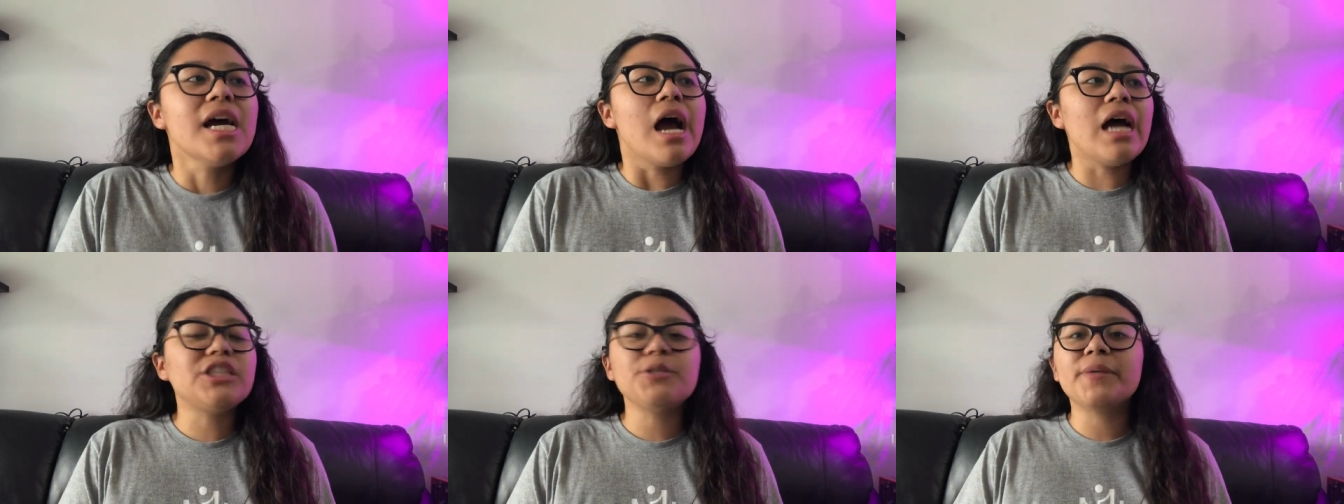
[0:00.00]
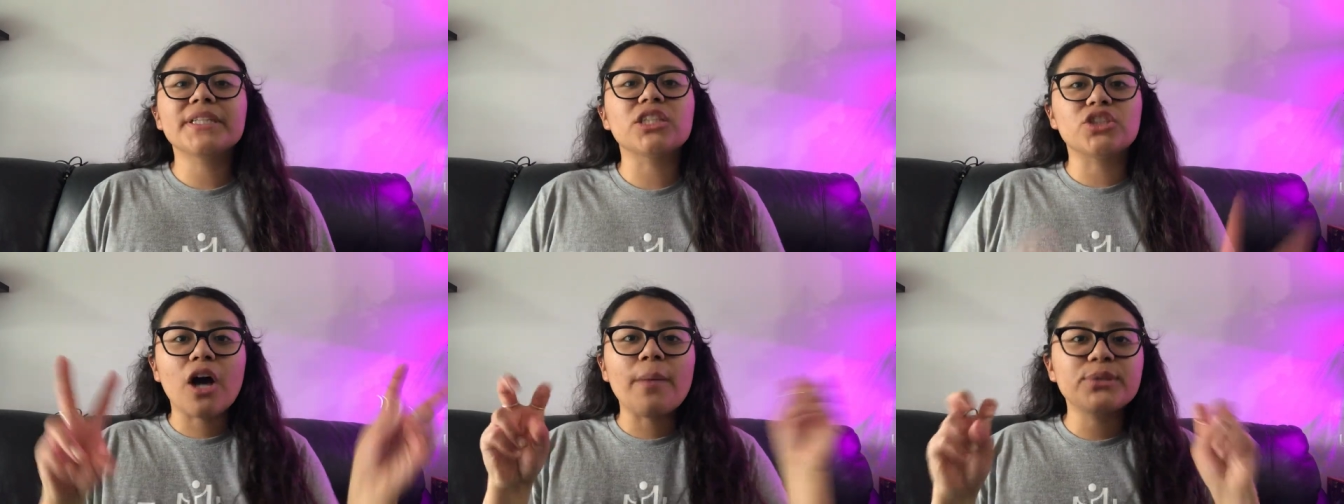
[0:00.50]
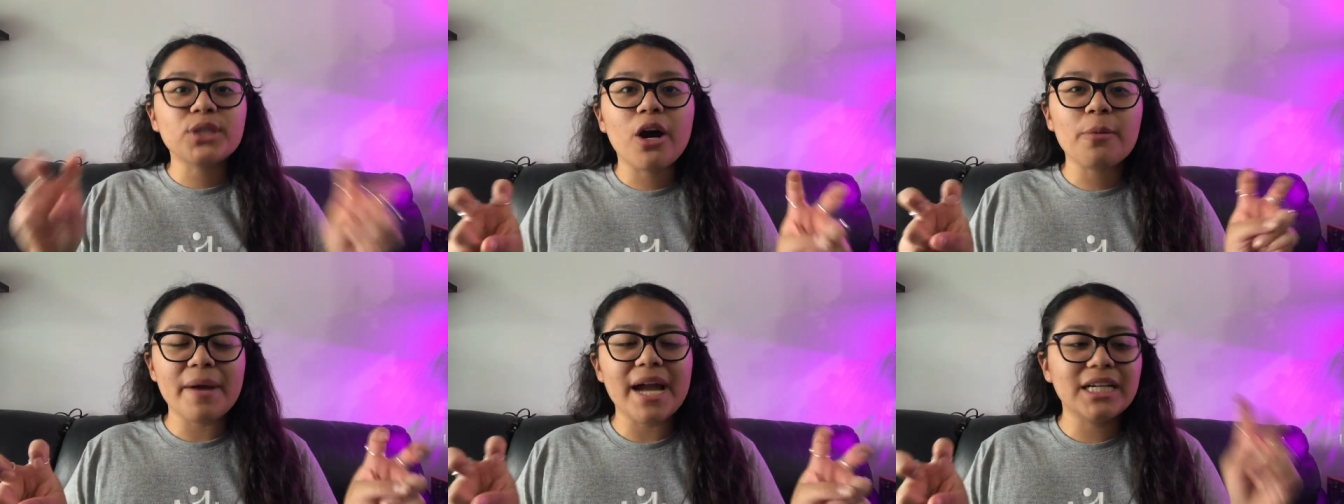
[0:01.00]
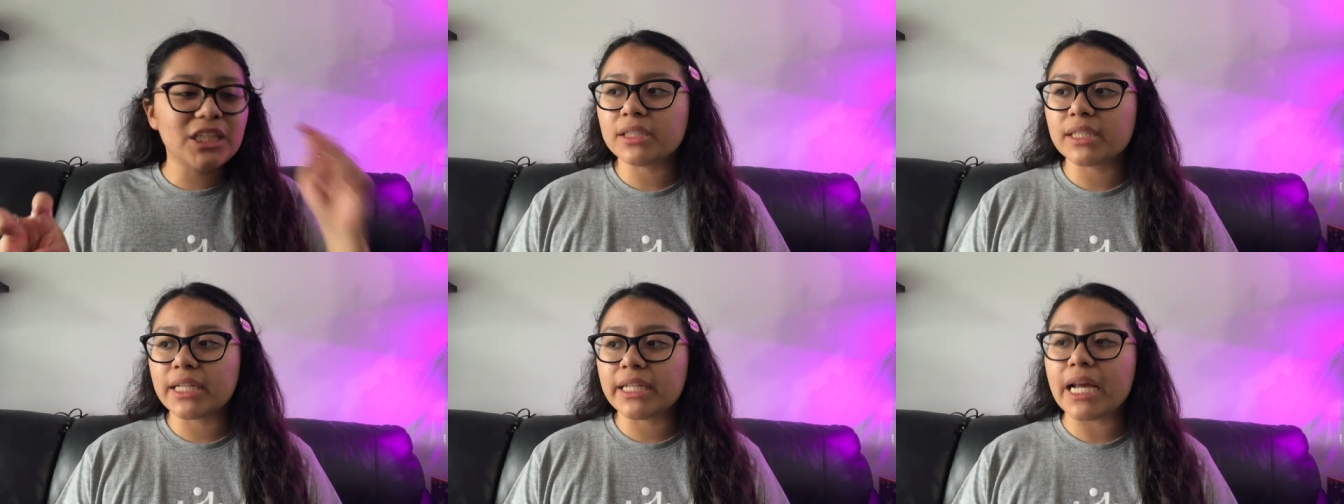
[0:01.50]
and she picked the top dog package
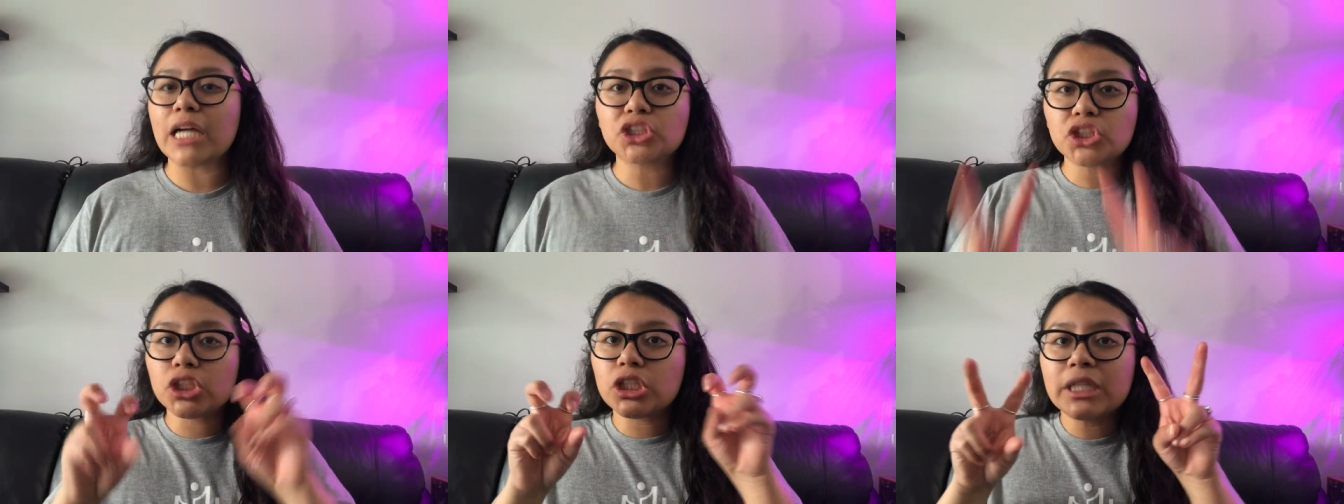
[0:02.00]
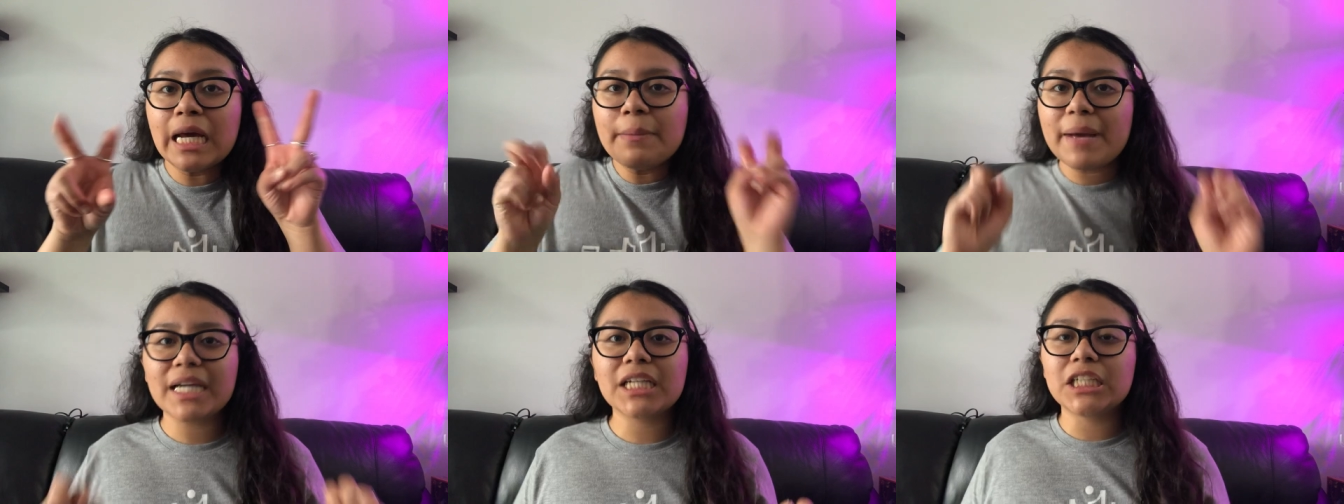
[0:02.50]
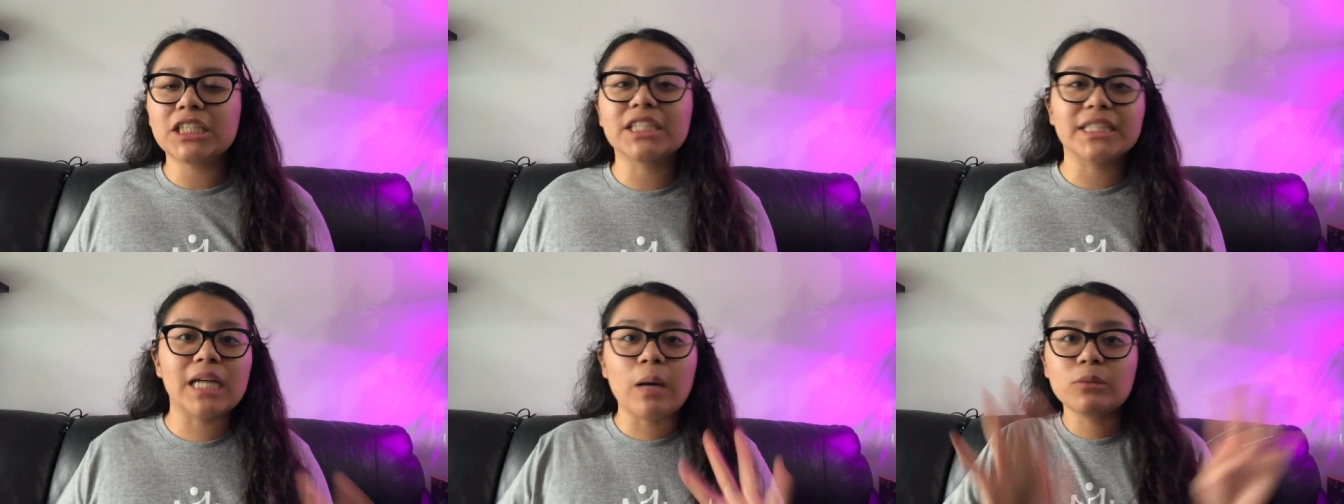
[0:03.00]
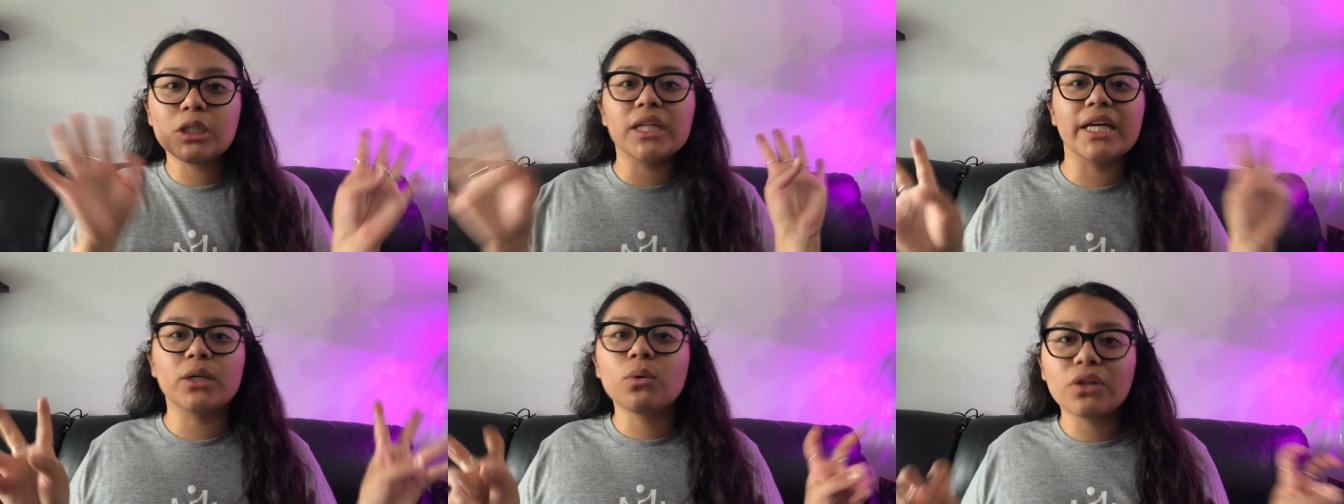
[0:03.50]
as like an extra kind of package because it comes with
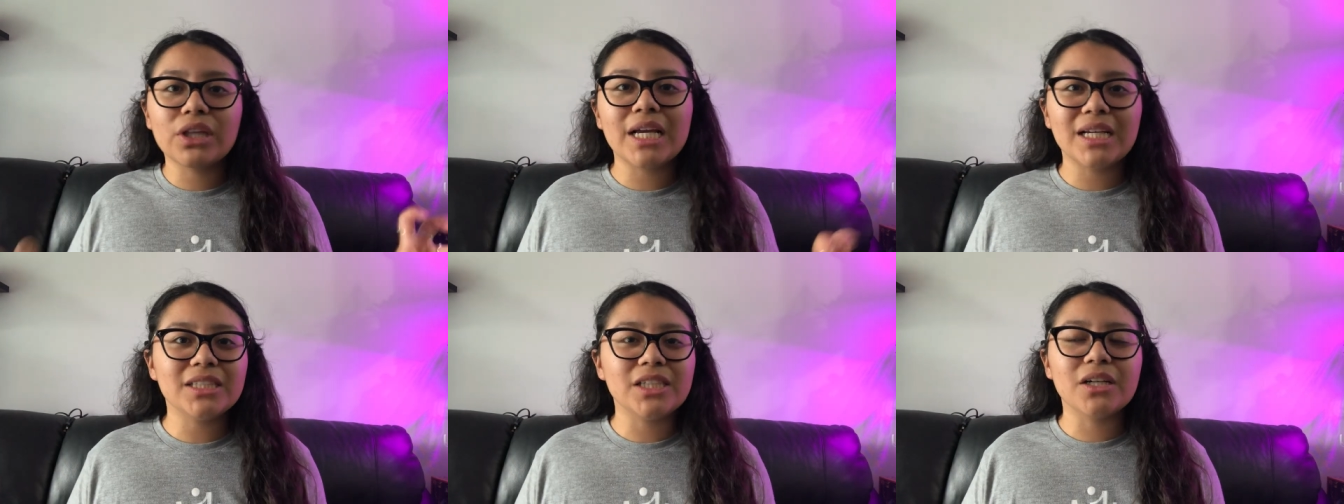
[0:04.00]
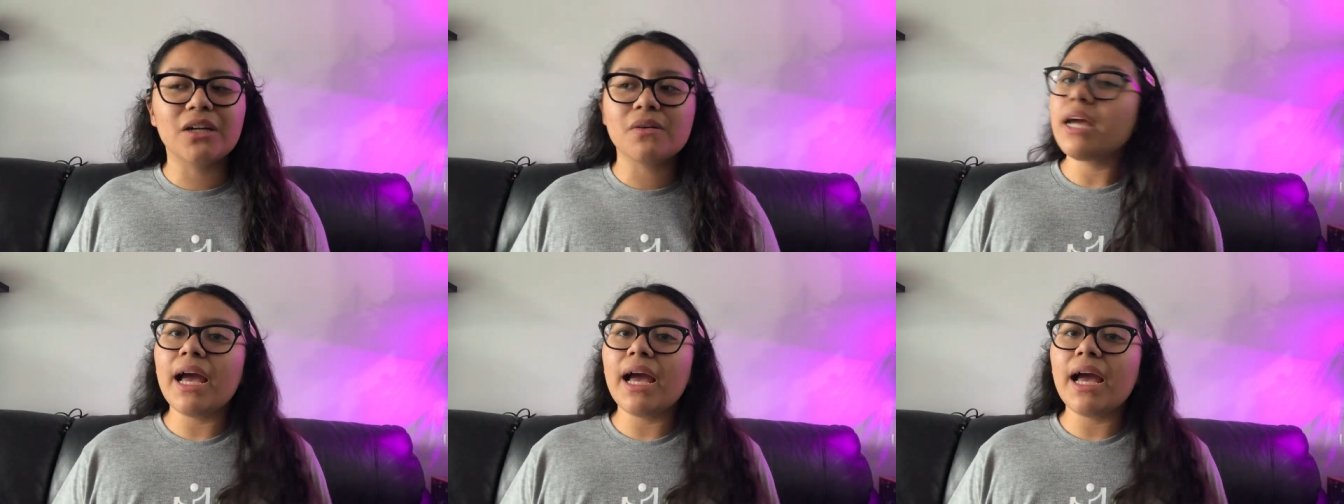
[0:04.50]
like cool things, you know.